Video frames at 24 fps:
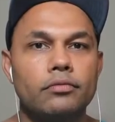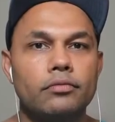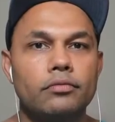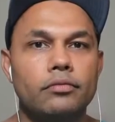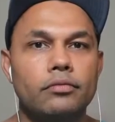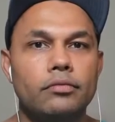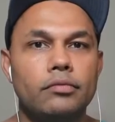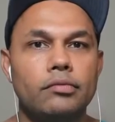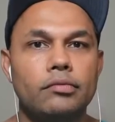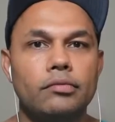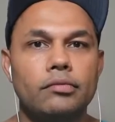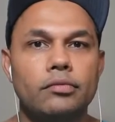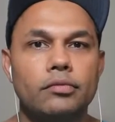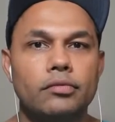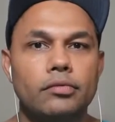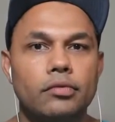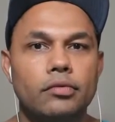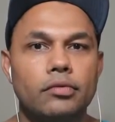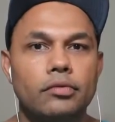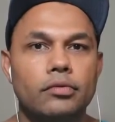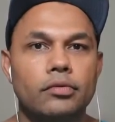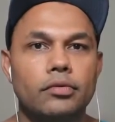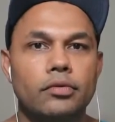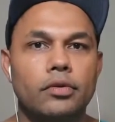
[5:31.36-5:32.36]

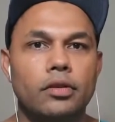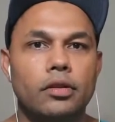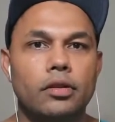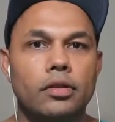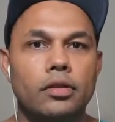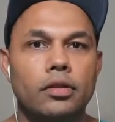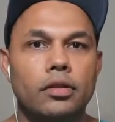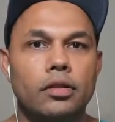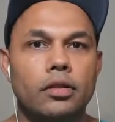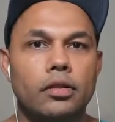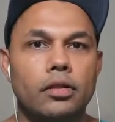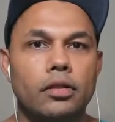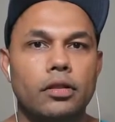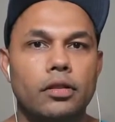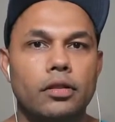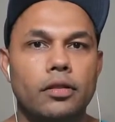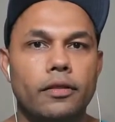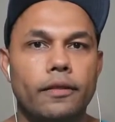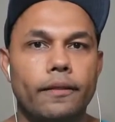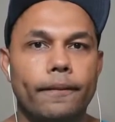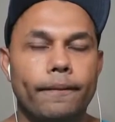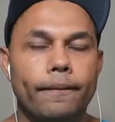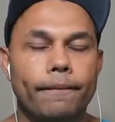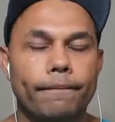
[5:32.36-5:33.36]

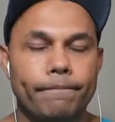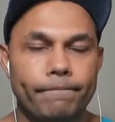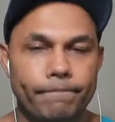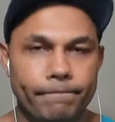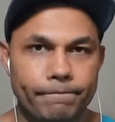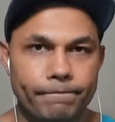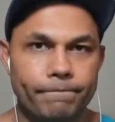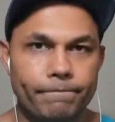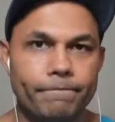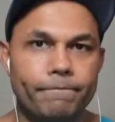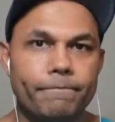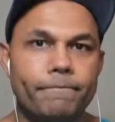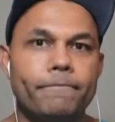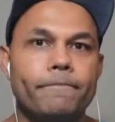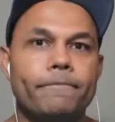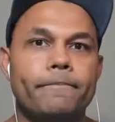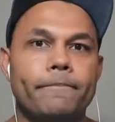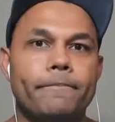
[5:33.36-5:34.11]
The person shown says nothing.